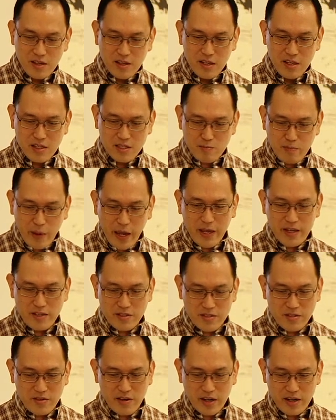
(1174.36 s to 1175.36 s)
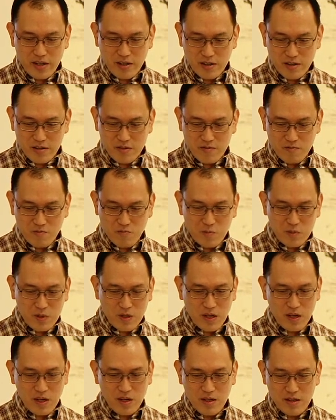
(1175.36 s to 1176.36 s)
his pets, right,
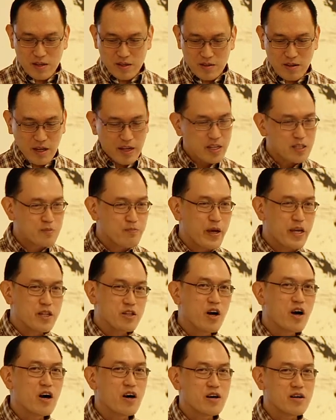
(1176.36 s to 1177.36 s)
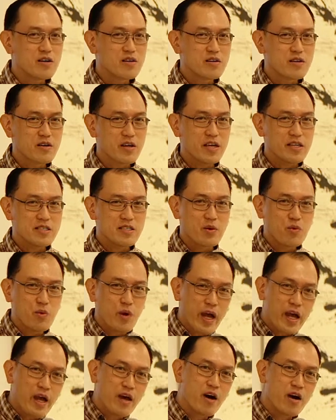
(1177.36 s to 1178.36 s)
like his pet dog, okay, is
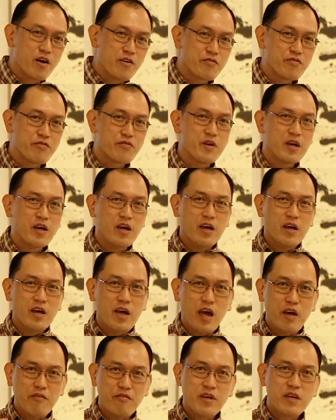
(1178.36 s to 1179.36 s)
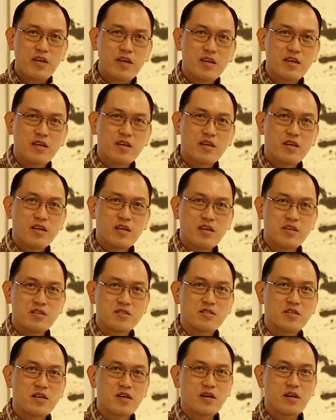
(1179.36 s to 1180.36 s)
aware of having
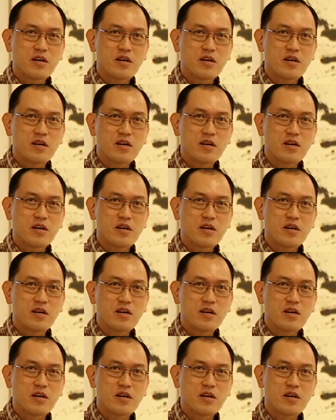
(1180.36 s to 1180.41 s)
his